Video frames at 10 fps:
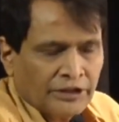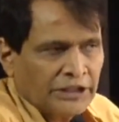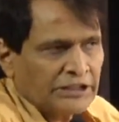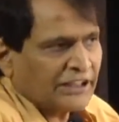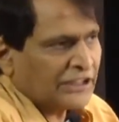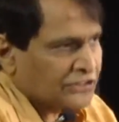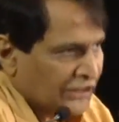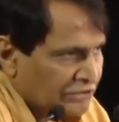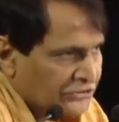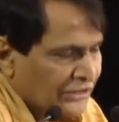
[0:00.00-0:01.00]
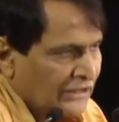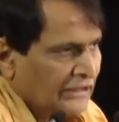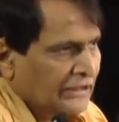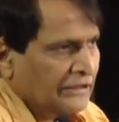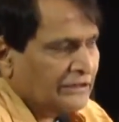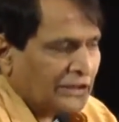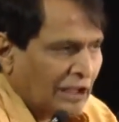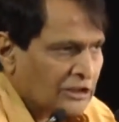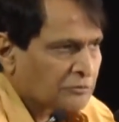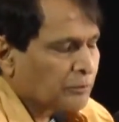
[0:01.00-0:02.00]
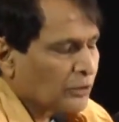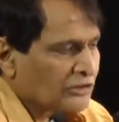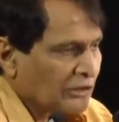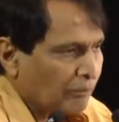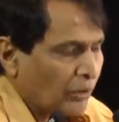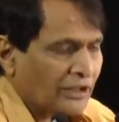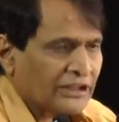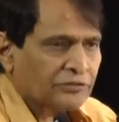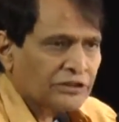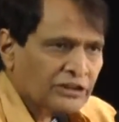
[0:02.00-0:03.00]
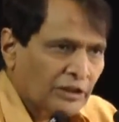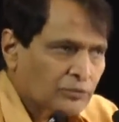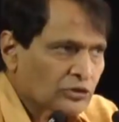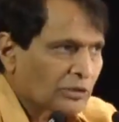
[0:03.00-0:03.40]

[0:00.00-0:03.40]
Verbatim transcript: is essentially transports the products which comes to